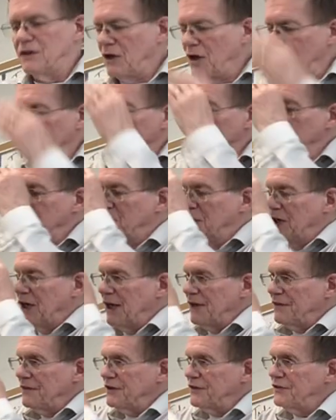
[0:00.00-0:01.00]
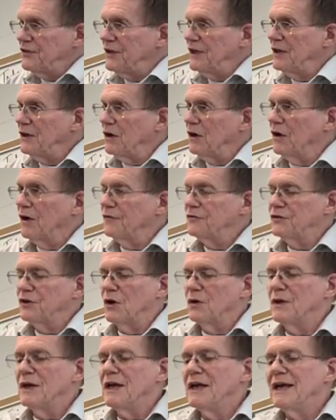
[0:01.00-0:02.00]
No, you cut the sin off.
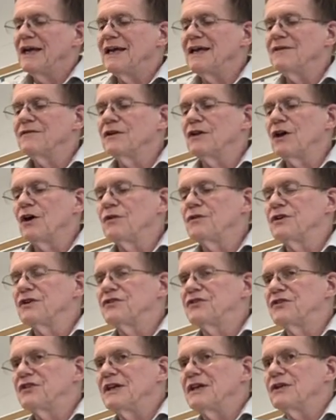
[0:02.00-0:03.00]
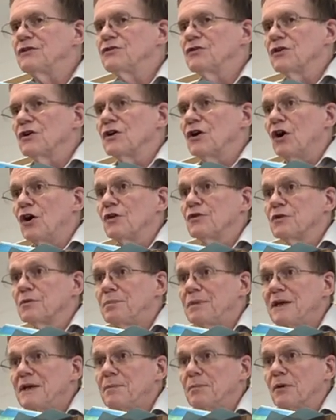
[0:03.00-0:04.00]
So even though the sins are other
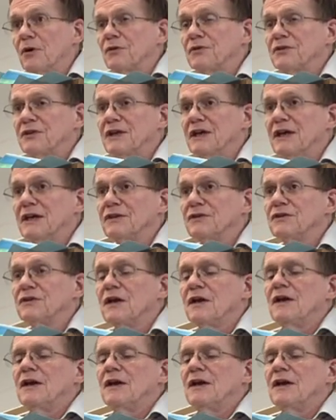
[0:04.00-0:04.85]
people's sins,